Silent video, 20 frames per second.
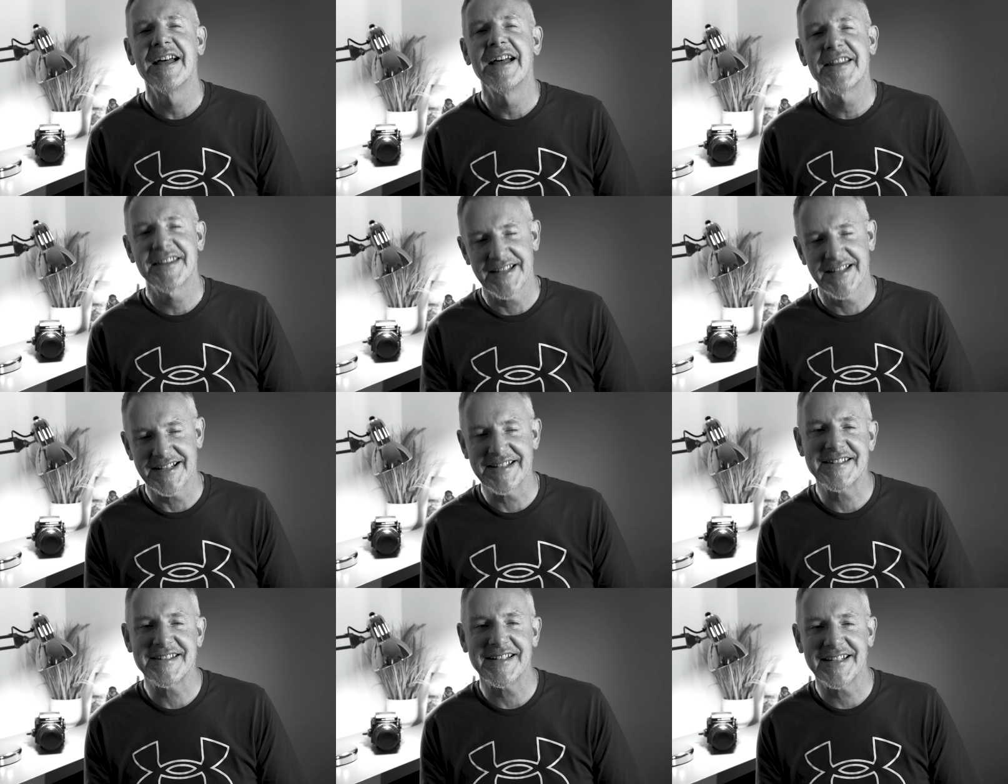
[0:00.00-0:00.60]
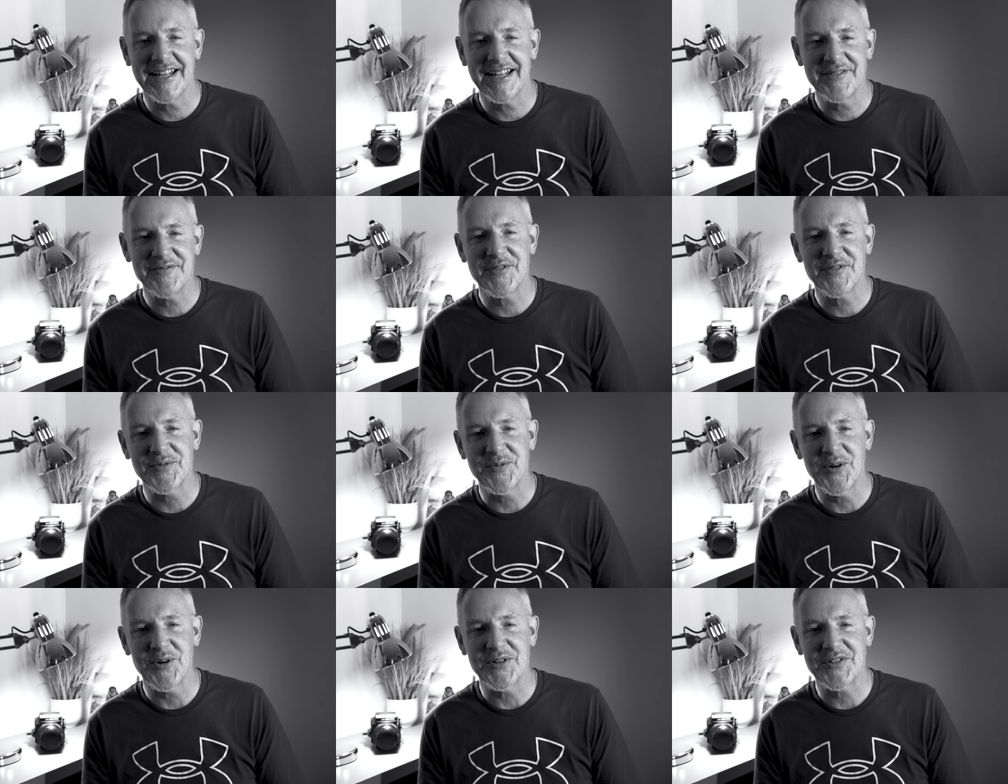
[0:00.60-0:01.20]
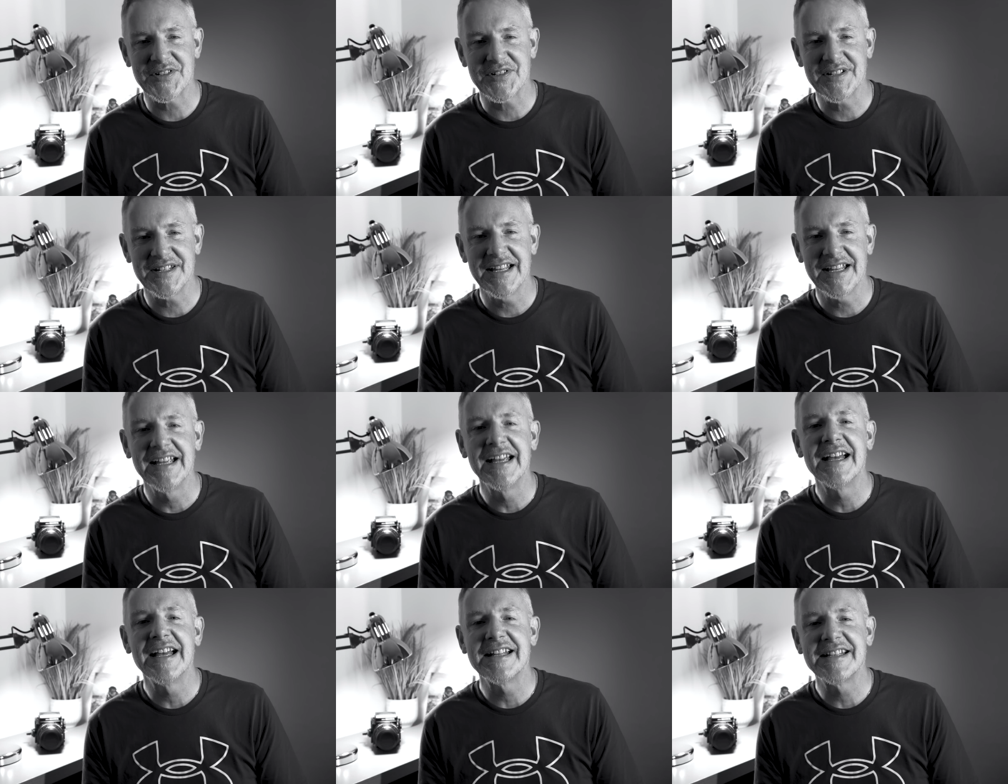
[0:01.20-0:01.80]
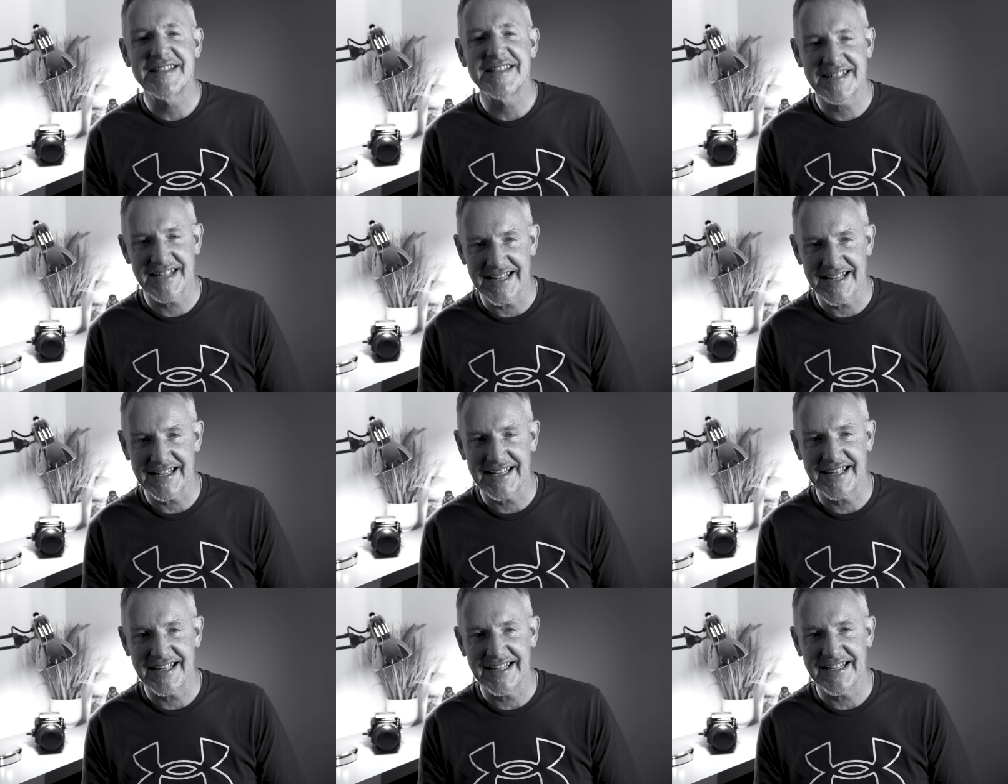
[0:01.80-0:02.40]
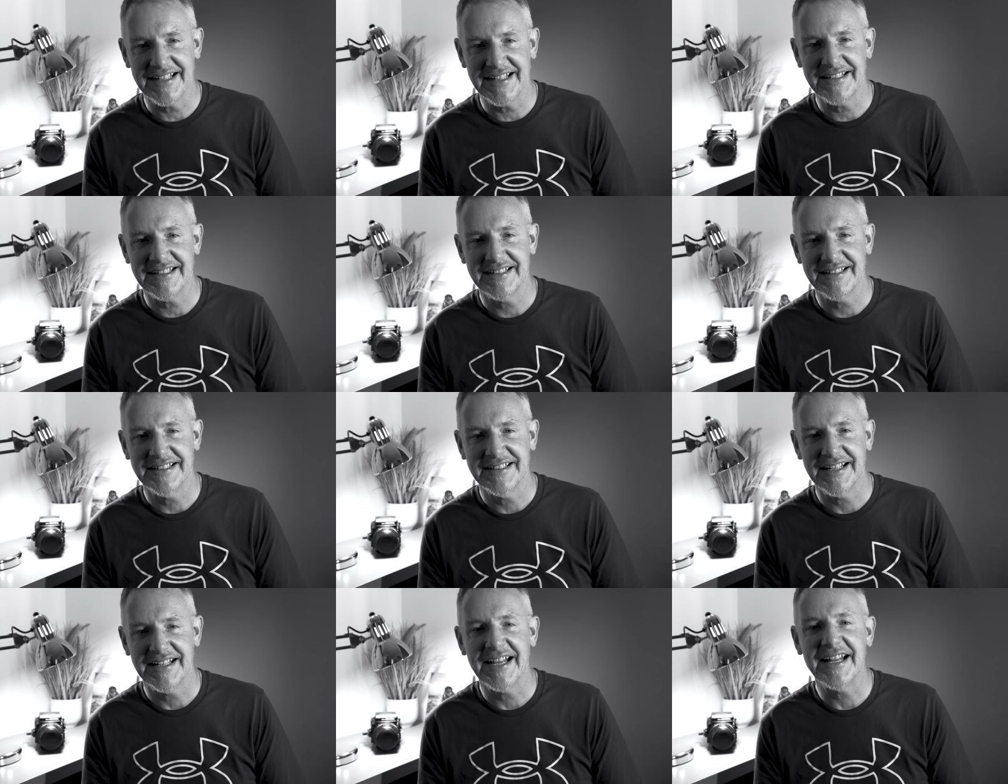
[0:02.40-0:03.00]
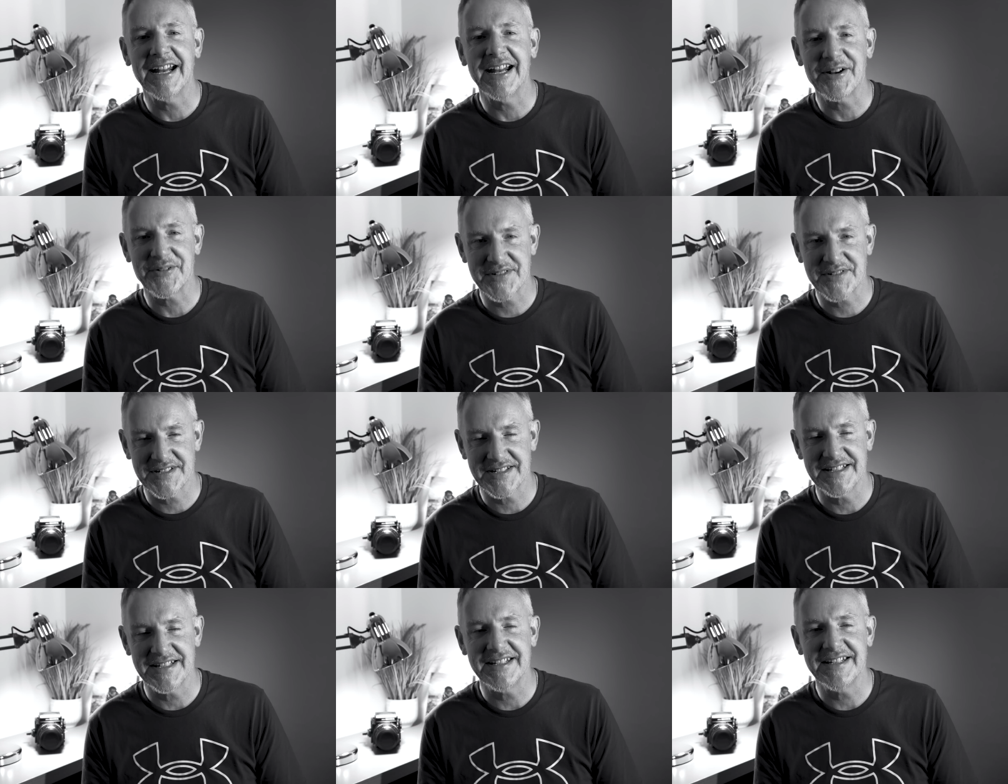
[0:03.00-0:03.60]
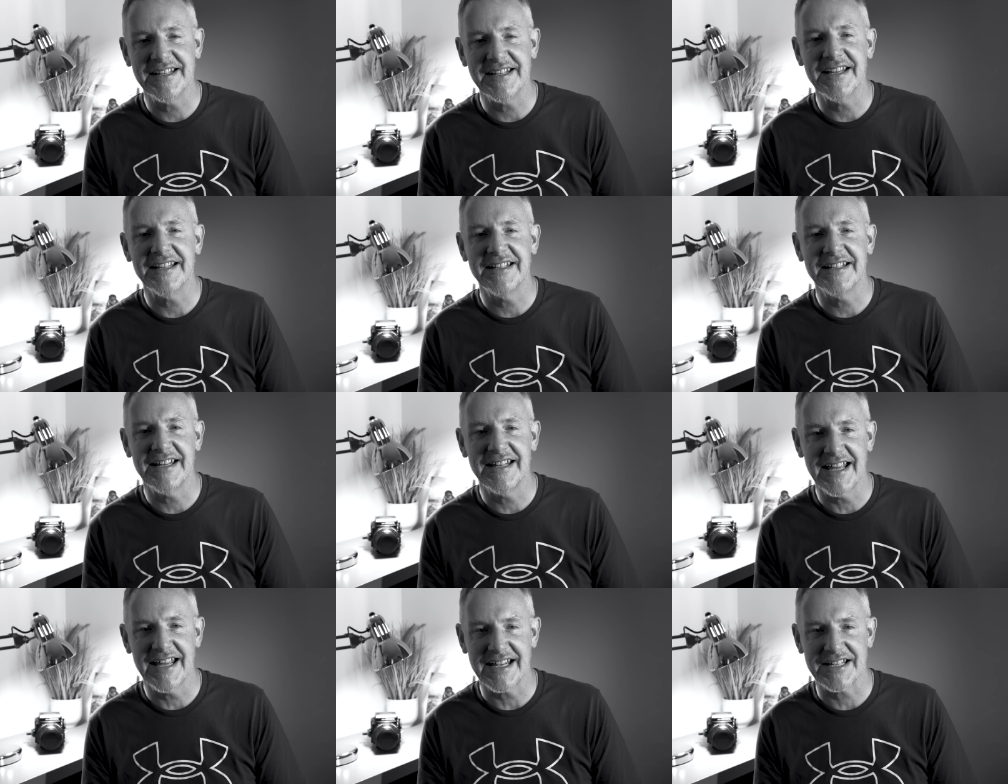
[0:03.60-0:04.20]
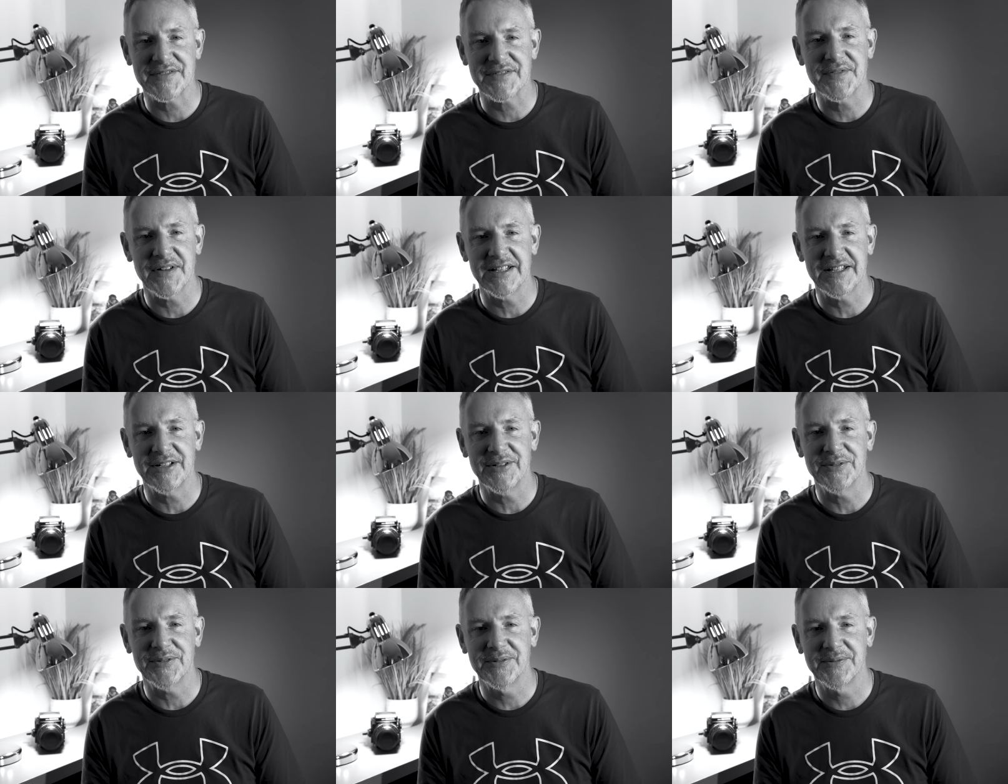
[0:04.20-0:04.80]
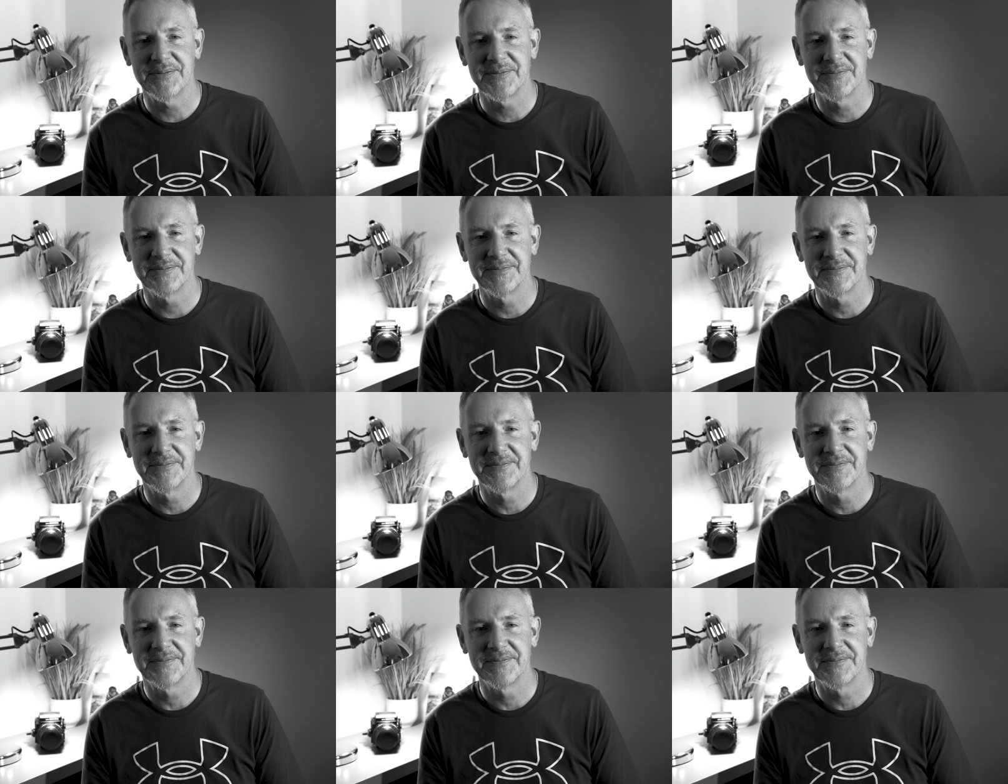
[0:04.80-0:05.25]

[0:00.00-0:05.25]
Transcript: Thanks again for watching. Take care, and I'll see you in the next video.